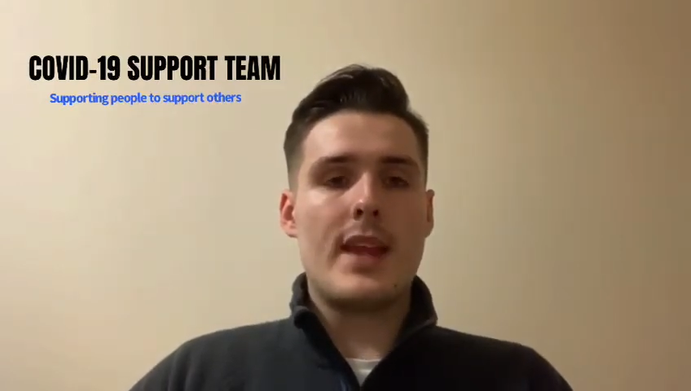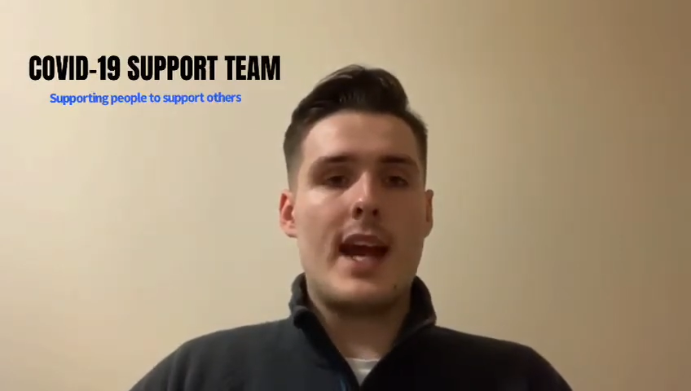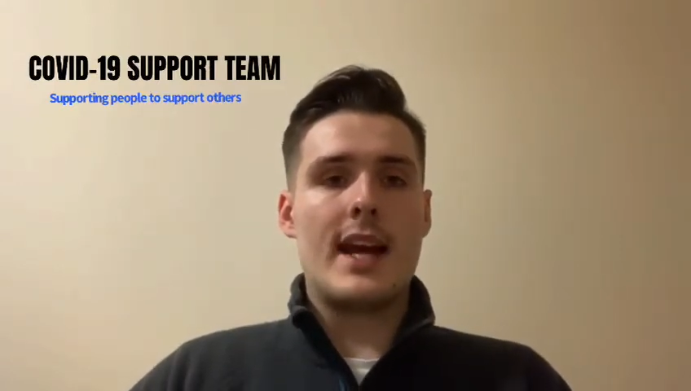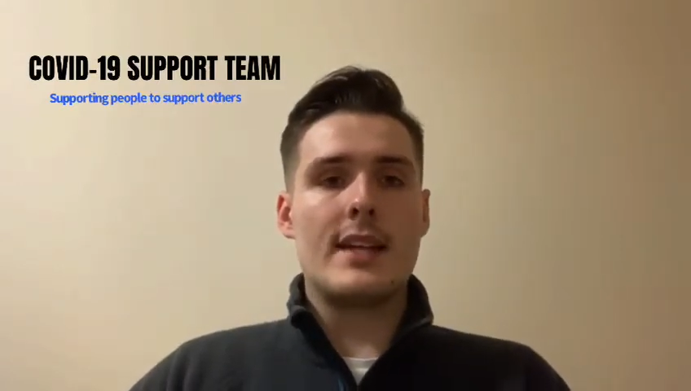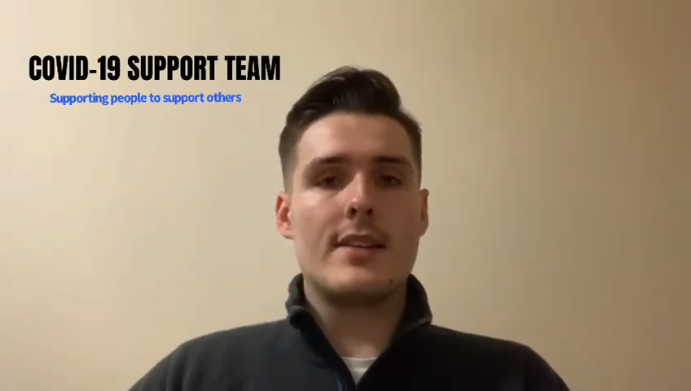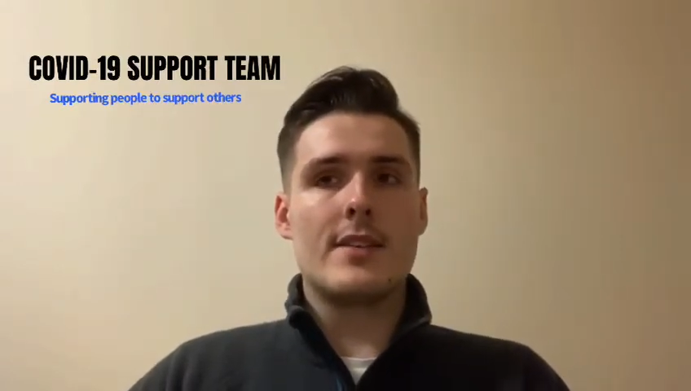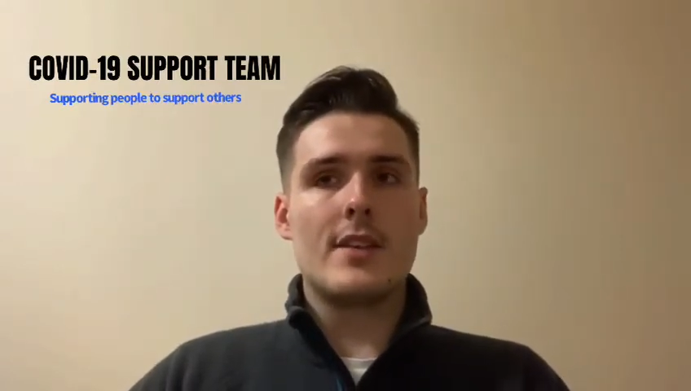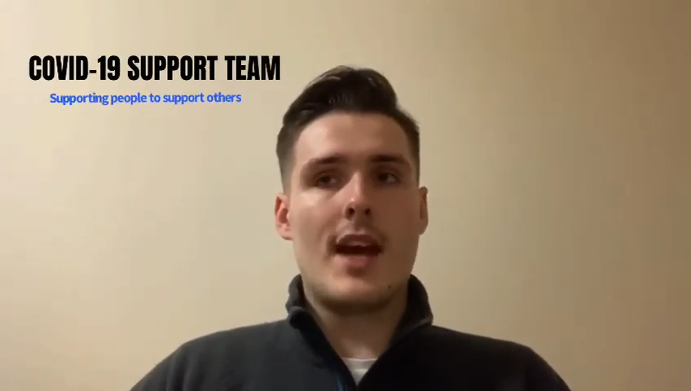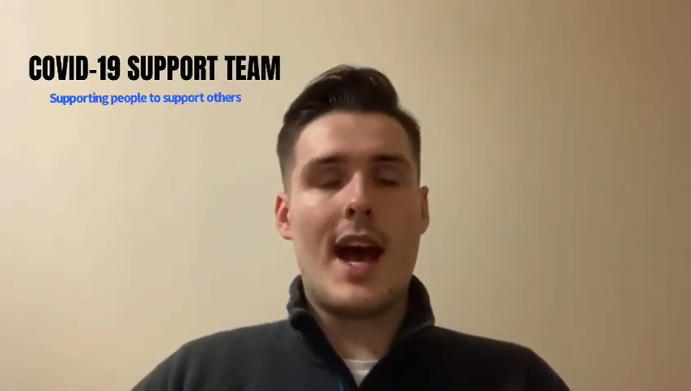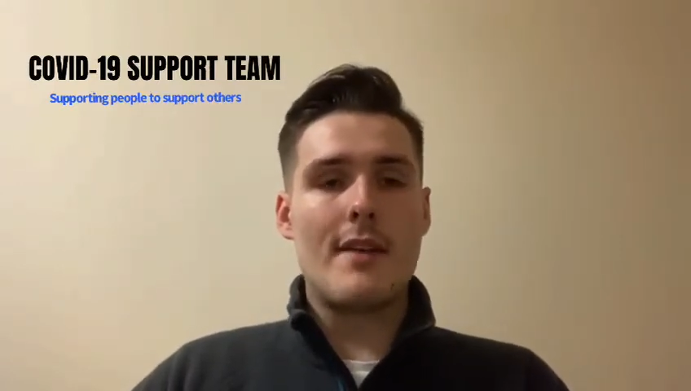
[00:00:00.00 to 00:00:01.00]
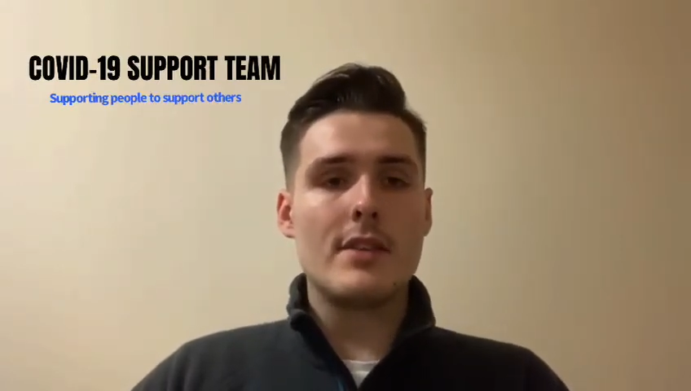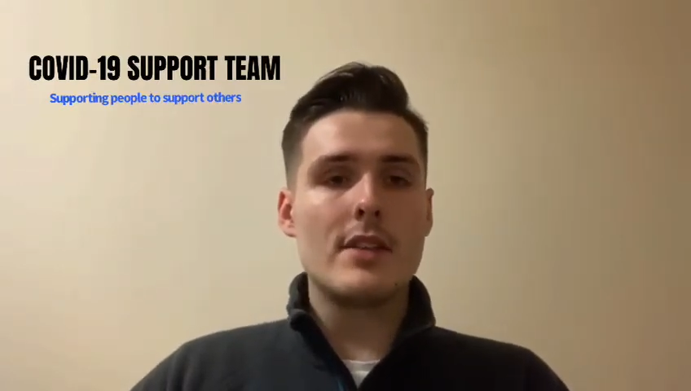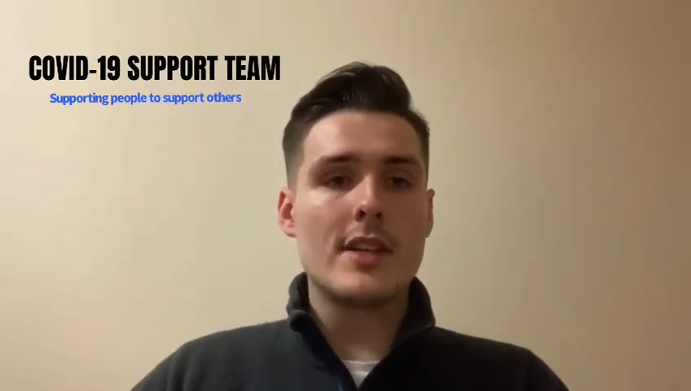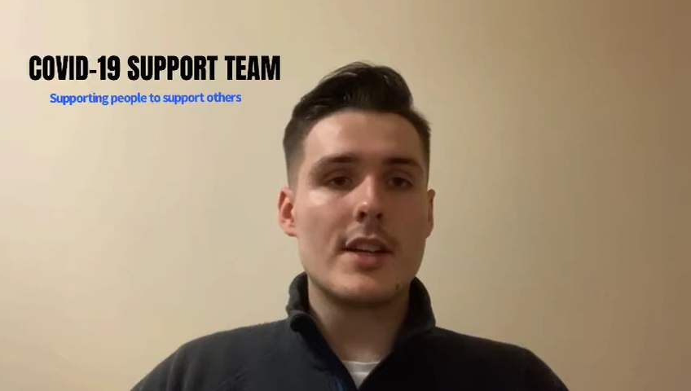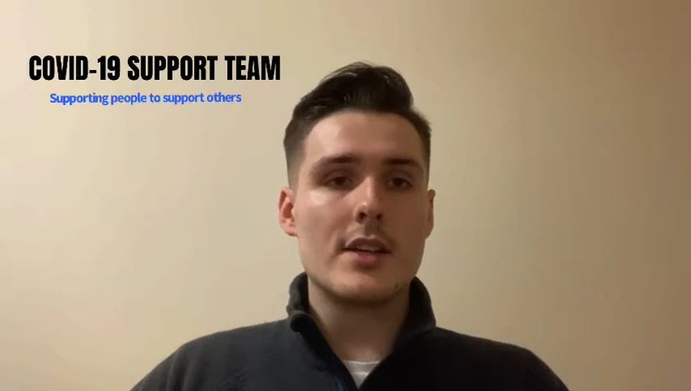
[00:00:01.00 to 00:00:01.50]
And have a
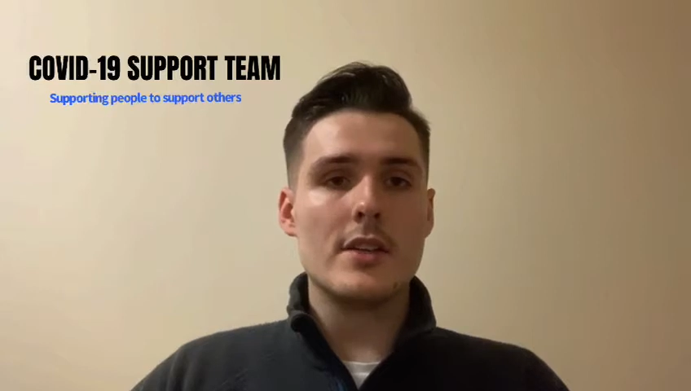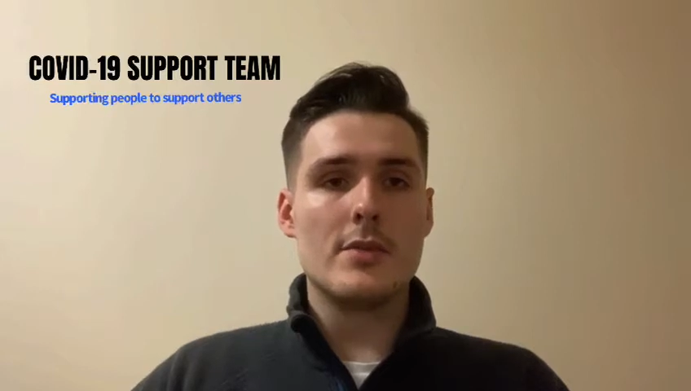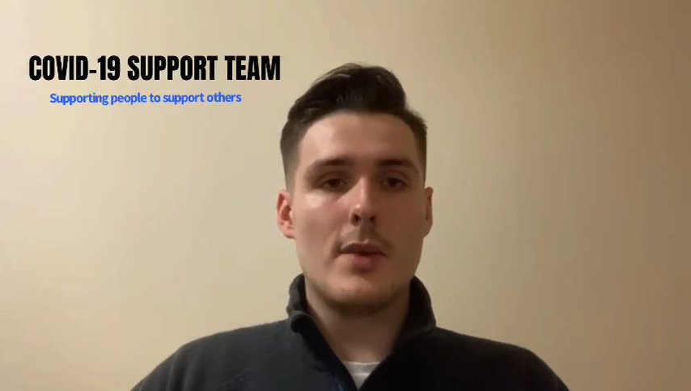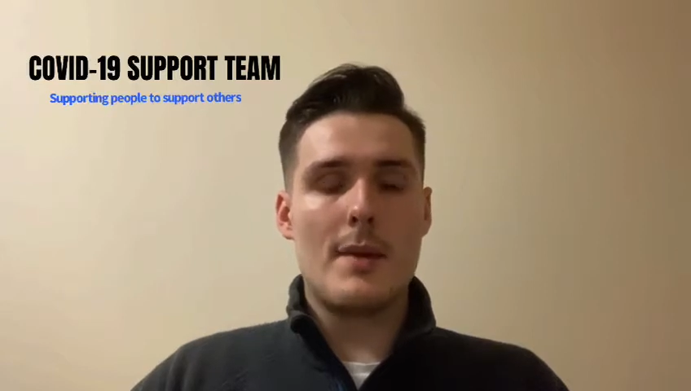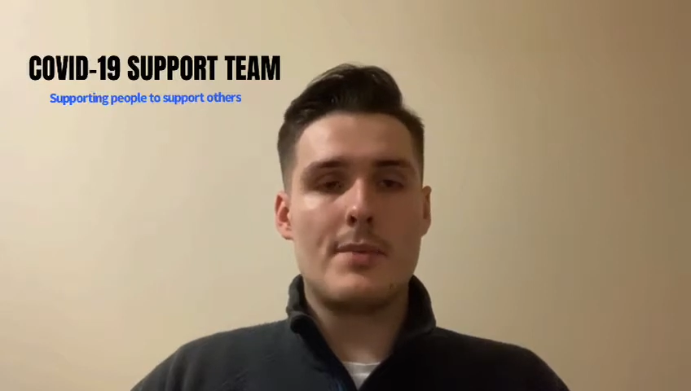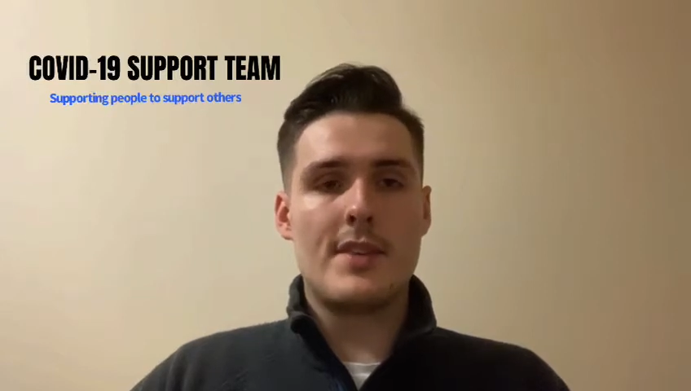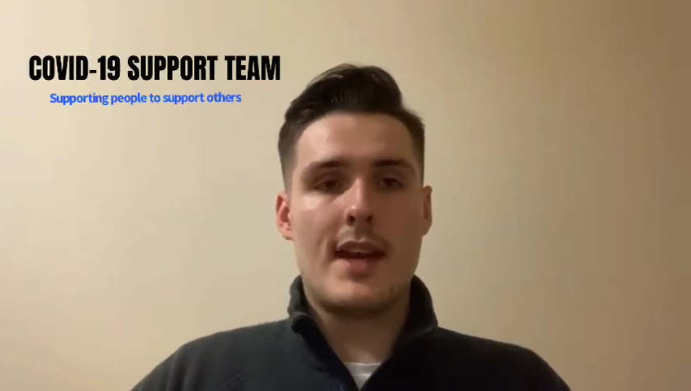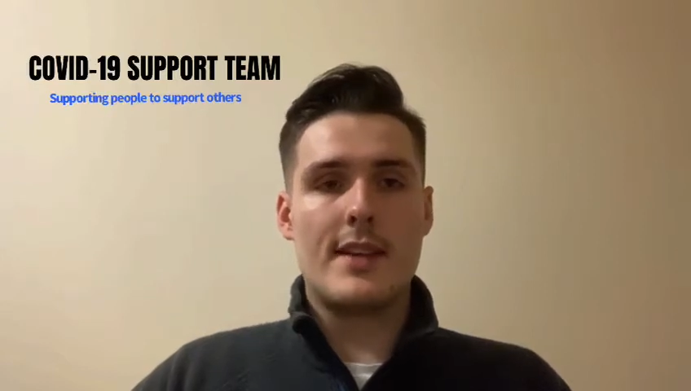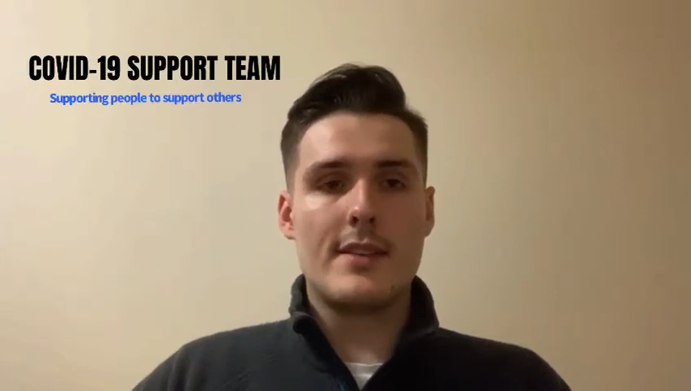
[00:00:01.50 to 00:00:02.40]
look at the Gov website.